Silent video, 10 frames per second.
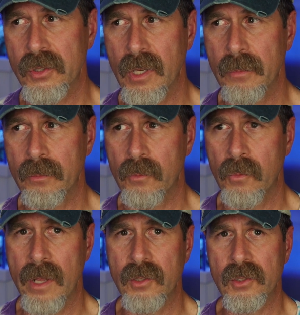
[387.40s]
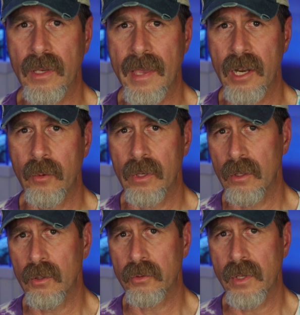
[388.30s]
you know, some red
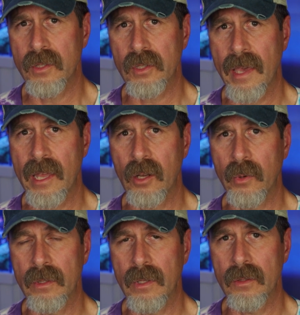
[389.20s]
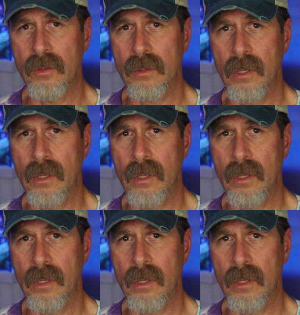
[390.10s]
cyano and a little green cyano